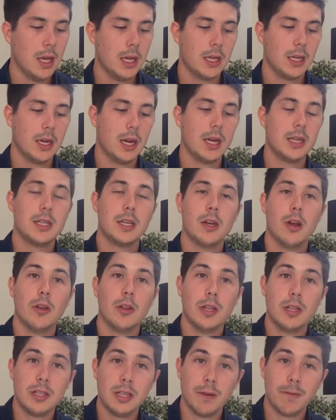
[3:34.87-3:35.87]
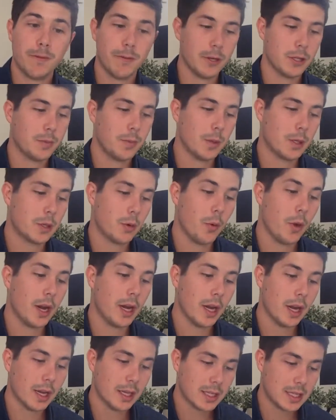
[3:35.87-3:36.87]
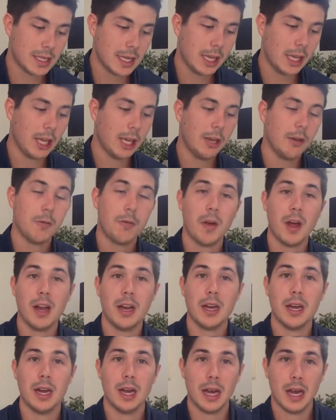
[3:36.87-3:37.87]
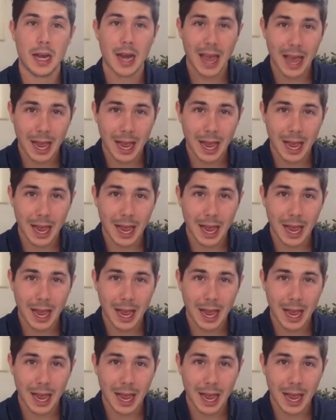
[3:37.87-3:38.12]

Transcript: You need to know the difference between a sinking fund and an